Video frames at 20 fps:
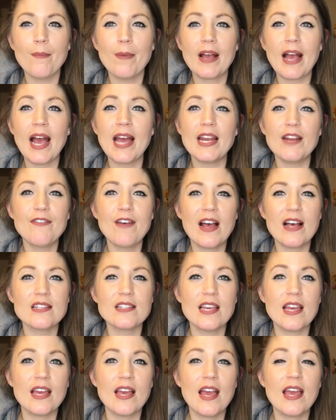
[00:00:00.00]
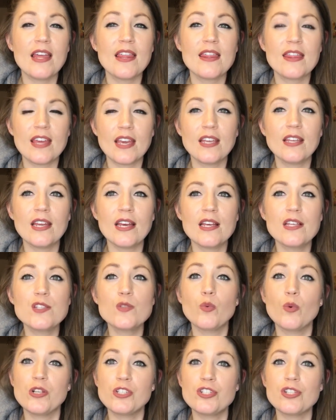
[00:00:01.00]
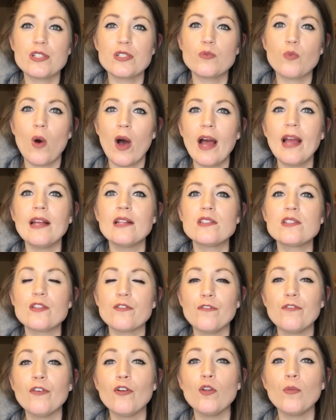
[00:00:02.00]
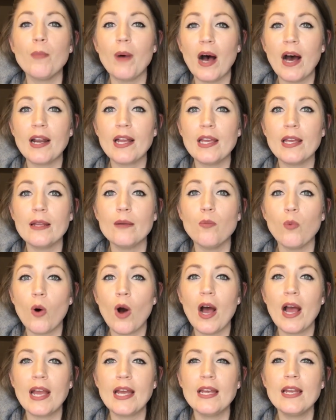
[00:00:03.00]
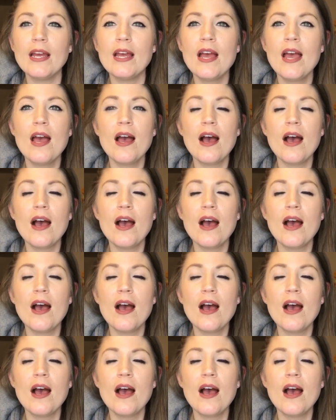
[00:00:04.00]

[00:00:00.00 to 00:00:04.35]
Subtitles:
kind of has a thickness, which is why it's the full-bodied wine,